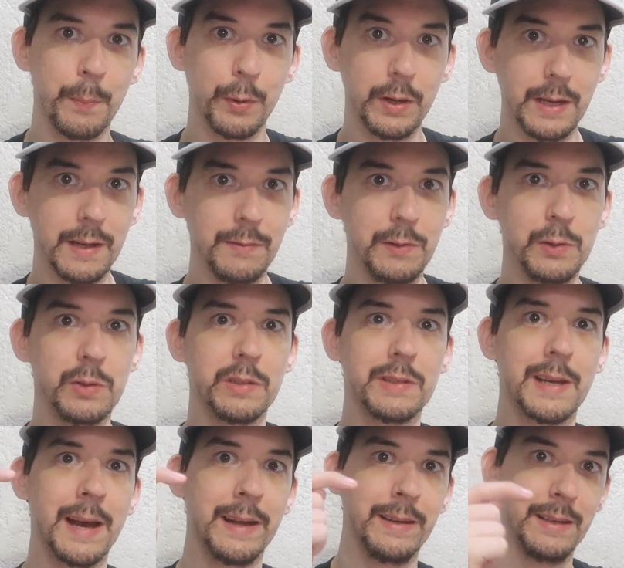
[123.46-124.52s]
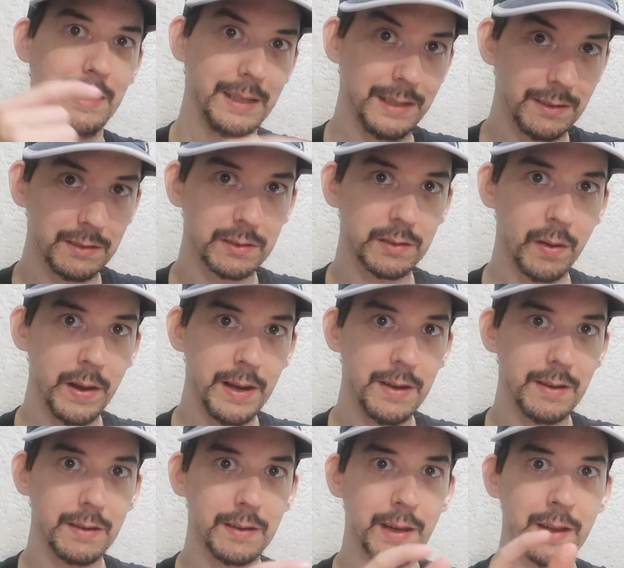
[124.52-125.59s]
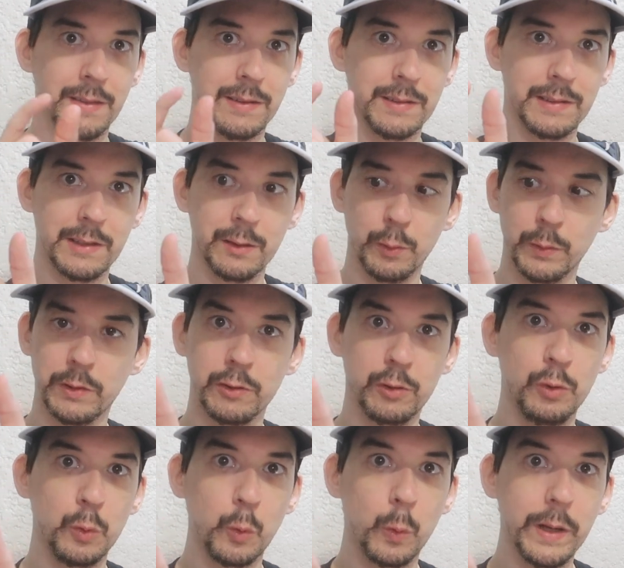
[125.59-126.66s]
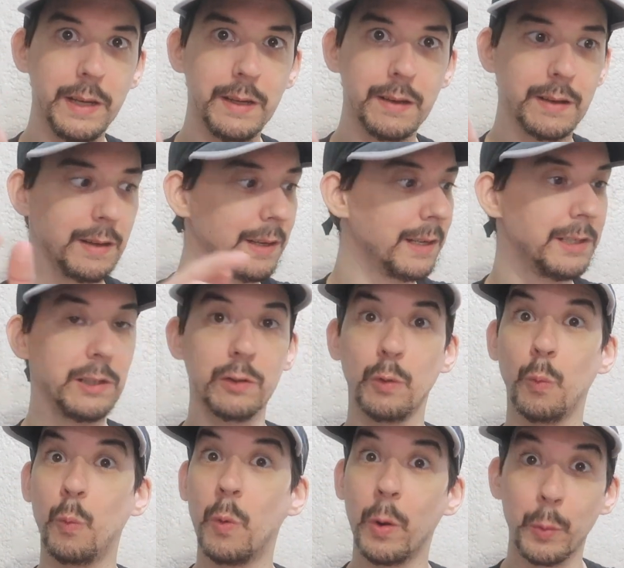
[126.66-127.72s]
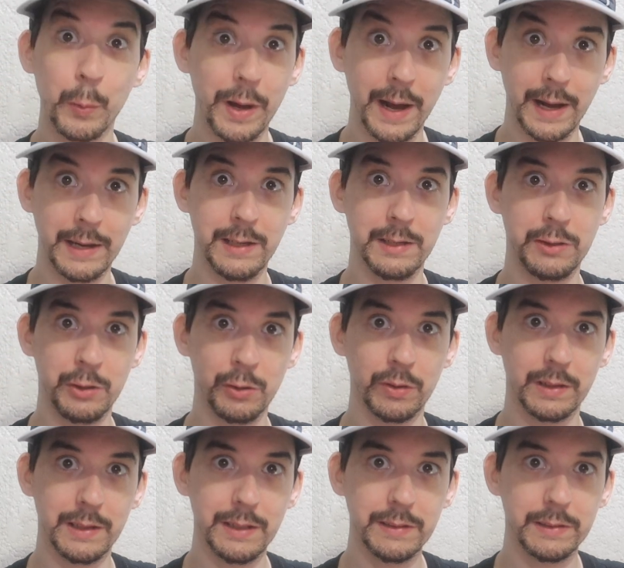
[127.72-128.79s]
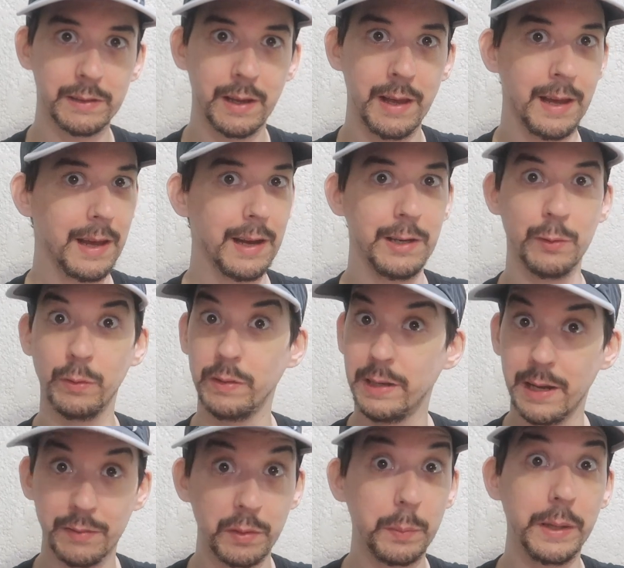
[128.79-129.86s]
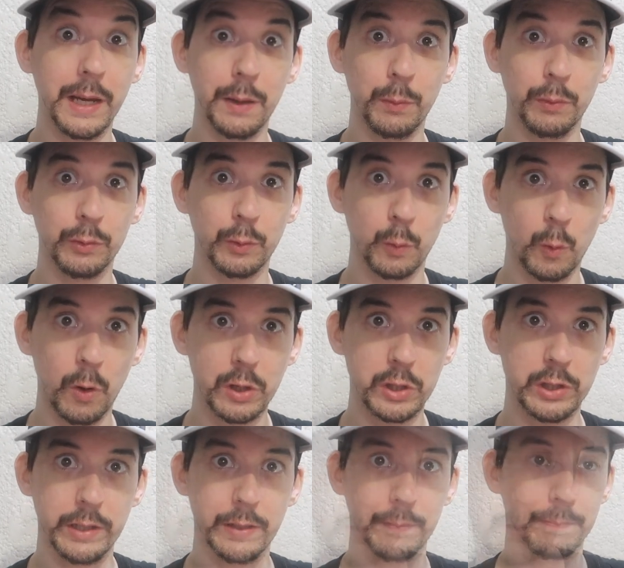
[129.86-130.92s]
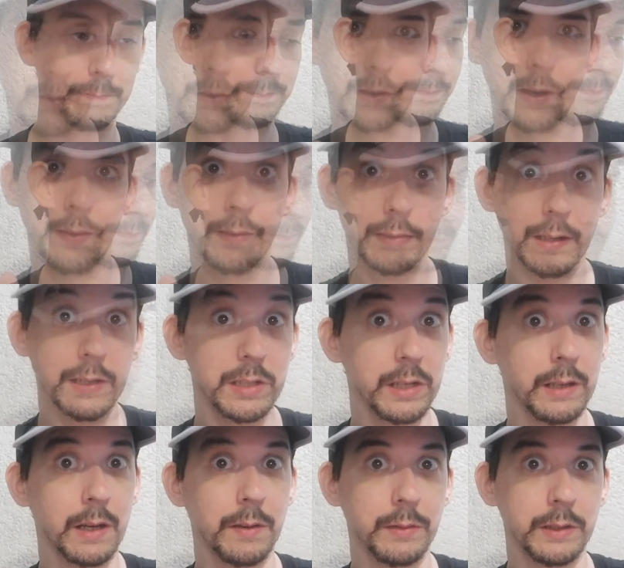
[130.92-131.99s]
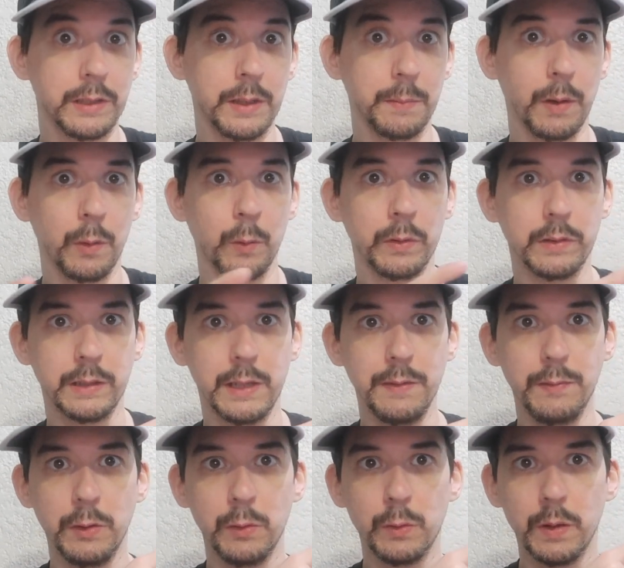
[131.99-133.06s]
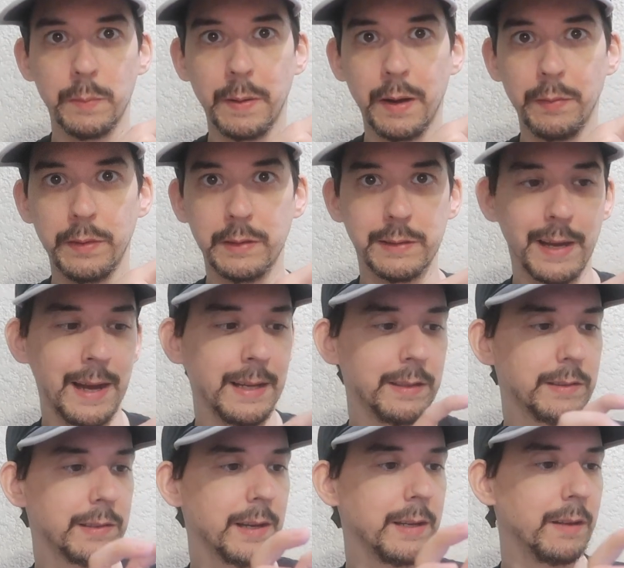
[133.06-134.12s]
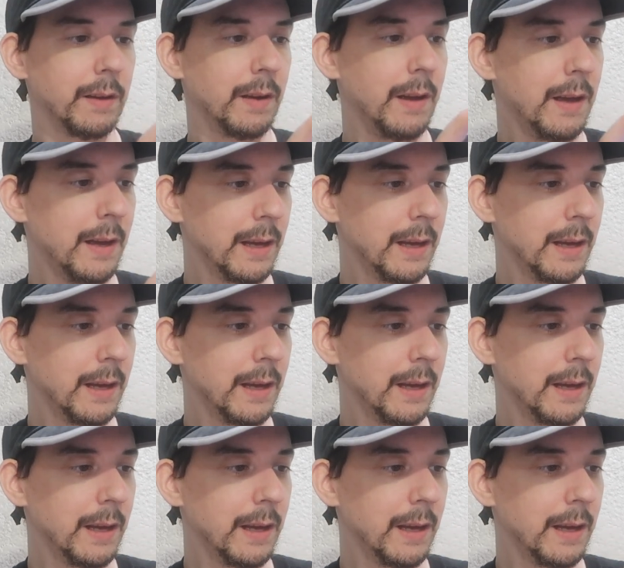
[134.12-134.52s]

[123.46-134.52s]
But if you scan inside and the signal is too weak, it just won't add it to your list and you'll never be able to watch it. And there's actually another tip I want to give you about this antenna.